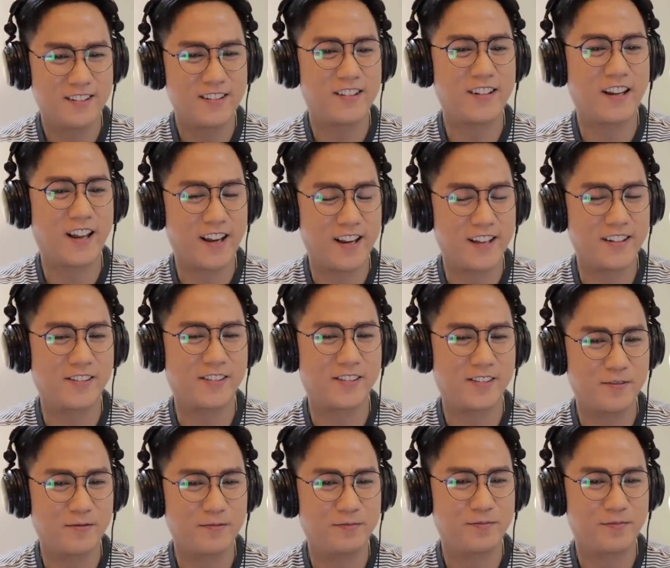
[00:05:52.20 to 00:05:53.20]

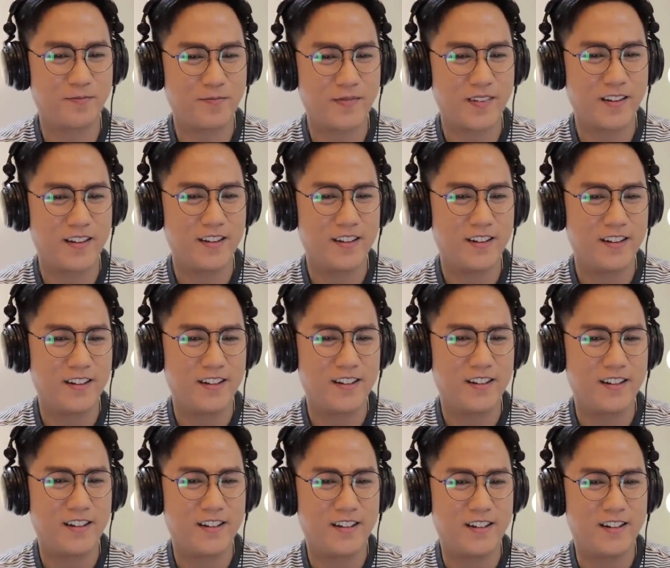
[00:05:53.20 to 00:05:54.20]
Nice.
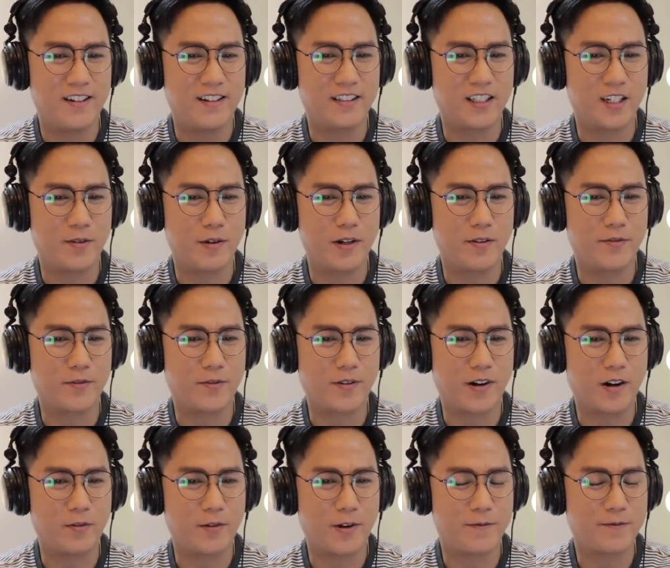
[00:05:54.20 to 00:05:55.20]
A little bit of
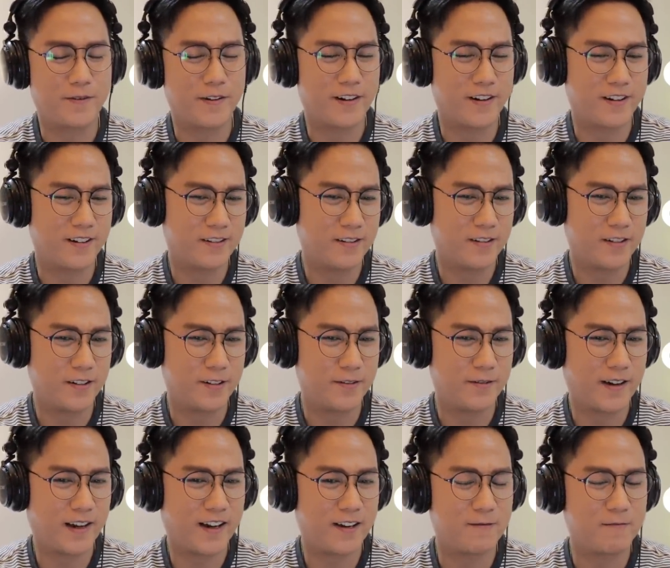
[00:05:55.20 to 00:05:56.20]
growl right there.
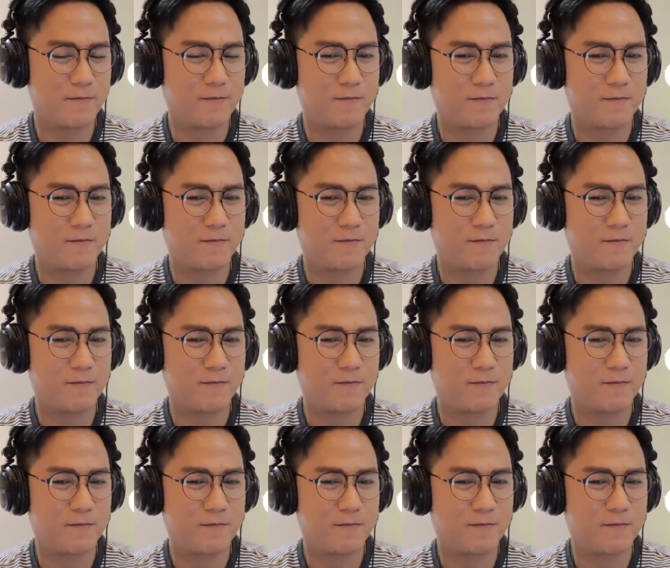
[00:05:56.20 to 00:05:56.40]
Heard that.